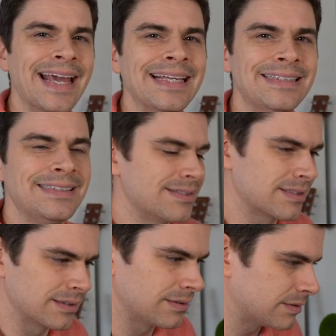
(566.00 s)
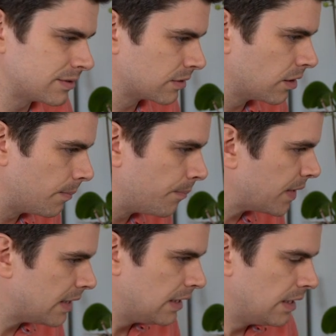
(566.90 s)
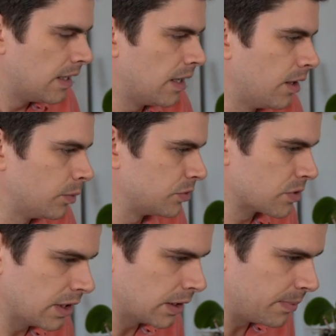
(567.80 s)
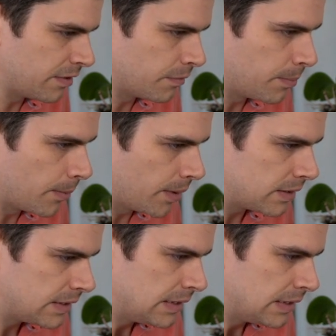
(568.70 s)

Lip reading: ages to come, which was a little bit of a bummer.